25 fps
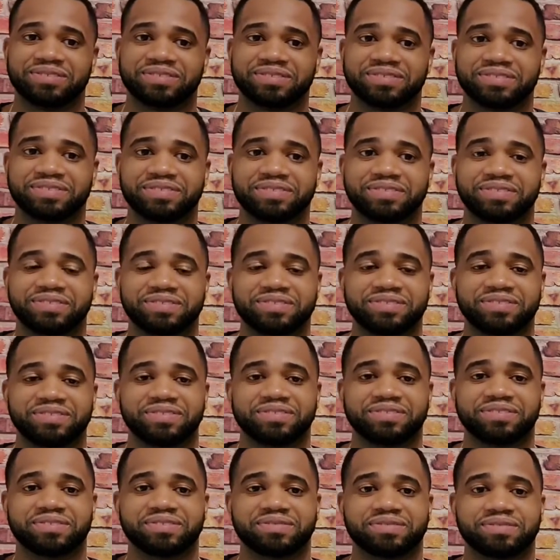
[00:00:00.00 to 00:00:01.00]

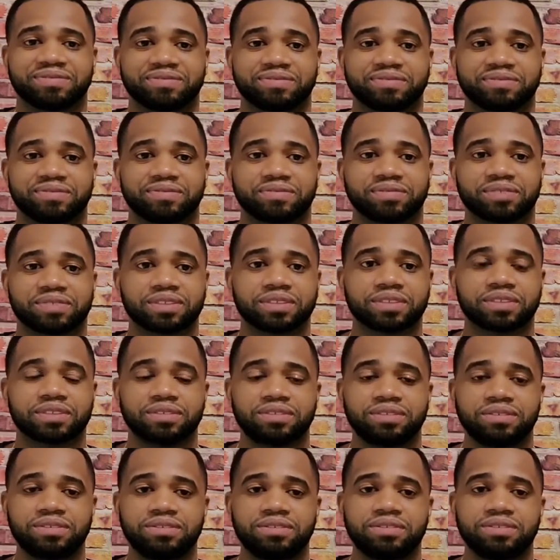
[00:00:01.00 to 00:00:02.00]

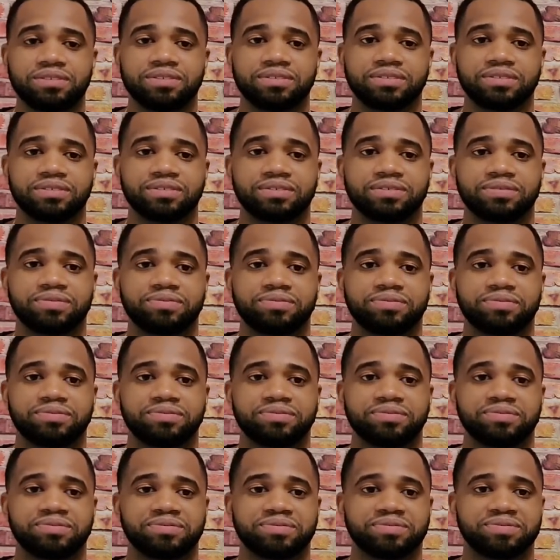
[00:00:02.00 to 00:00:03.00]

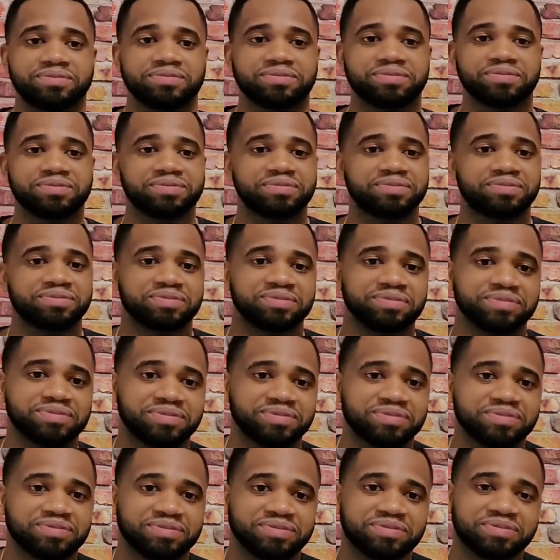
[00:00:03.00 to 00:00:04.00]

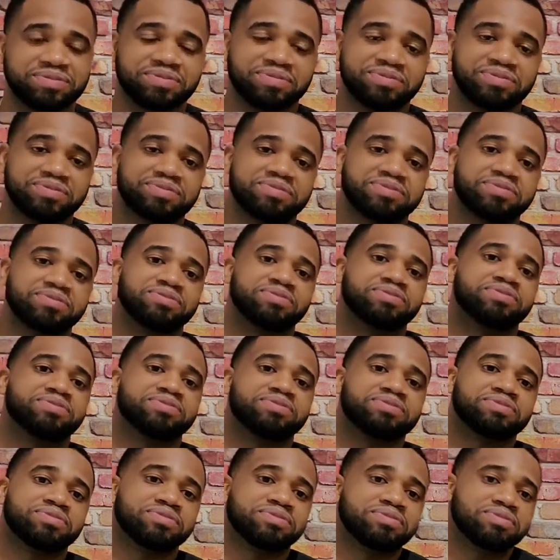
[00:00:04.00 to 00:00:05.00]

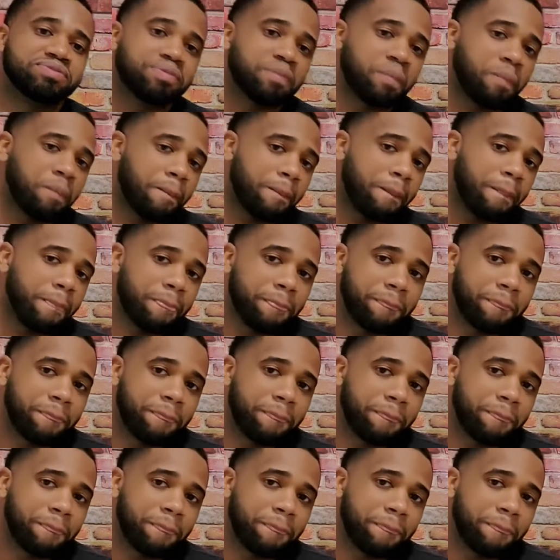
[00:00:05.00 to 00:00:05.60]
No words are spoken by the person on screen.